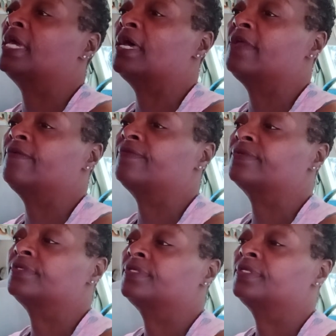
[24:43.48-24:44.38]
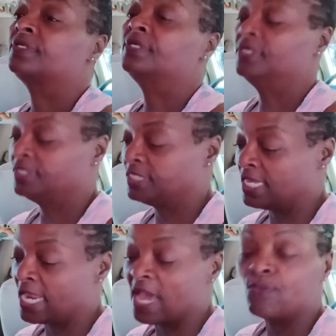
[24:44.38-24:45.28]
life
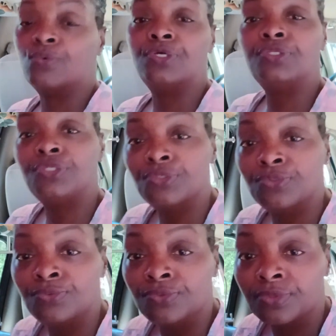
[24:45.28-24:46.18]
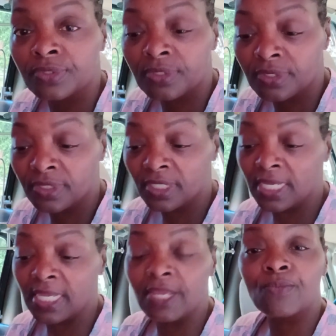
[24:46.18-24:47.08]
that I wouldn't do
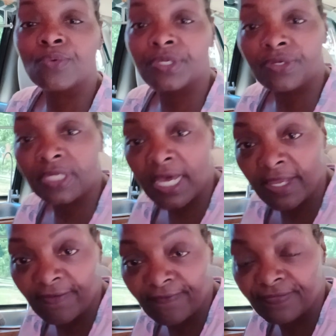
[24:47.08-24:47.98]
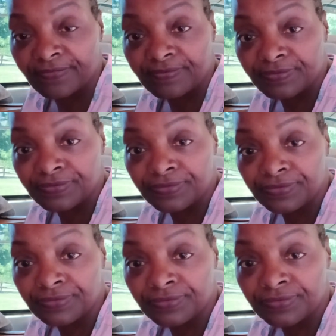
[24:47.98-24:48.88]
in real life.
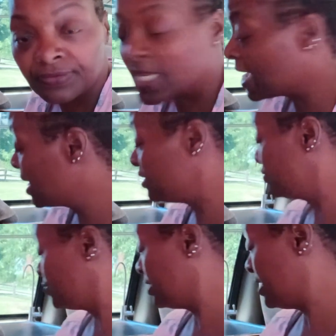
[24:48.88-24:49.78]
I ain't doing